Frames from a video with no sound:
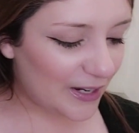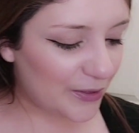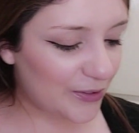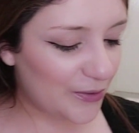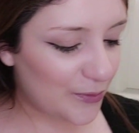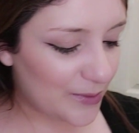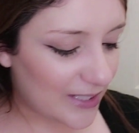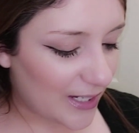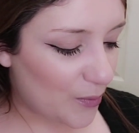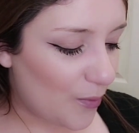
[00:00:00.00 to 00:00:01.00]
I don't know if it
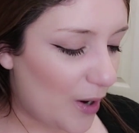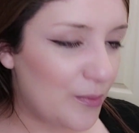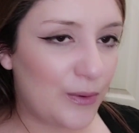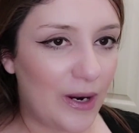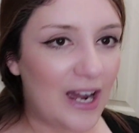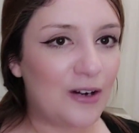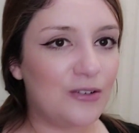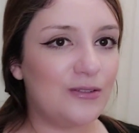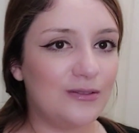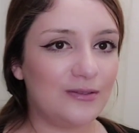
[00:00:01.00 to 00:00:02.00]
was like while we were
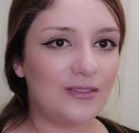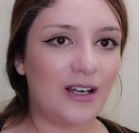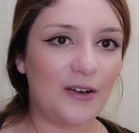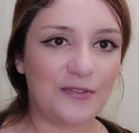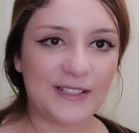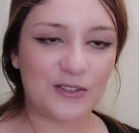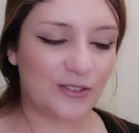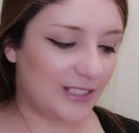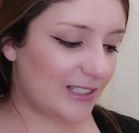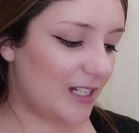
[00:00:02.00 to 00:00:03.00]
out, her friends
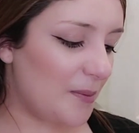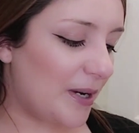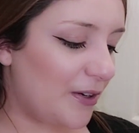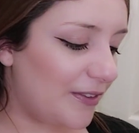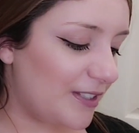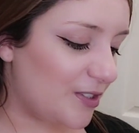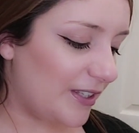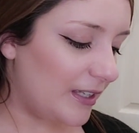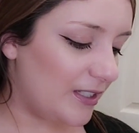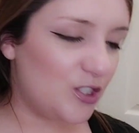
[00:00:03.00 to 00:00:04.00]
contacted her, but I don't think so.
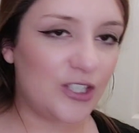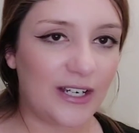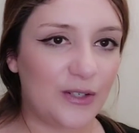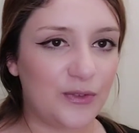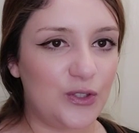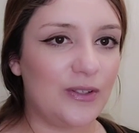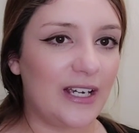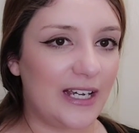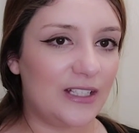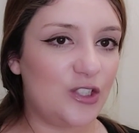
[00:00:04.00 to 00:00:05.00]
I think she kind of knew in
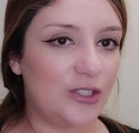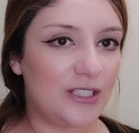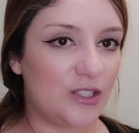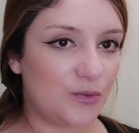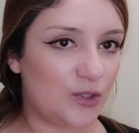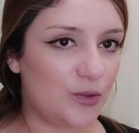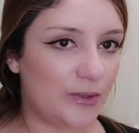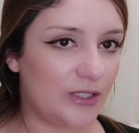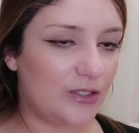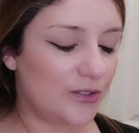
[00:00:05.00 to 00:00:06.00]
her head this is what she
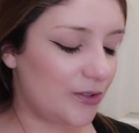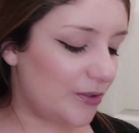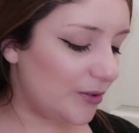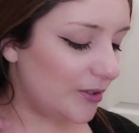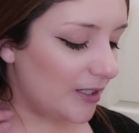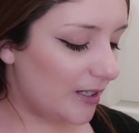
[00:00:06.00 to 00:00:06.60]
wanted to do.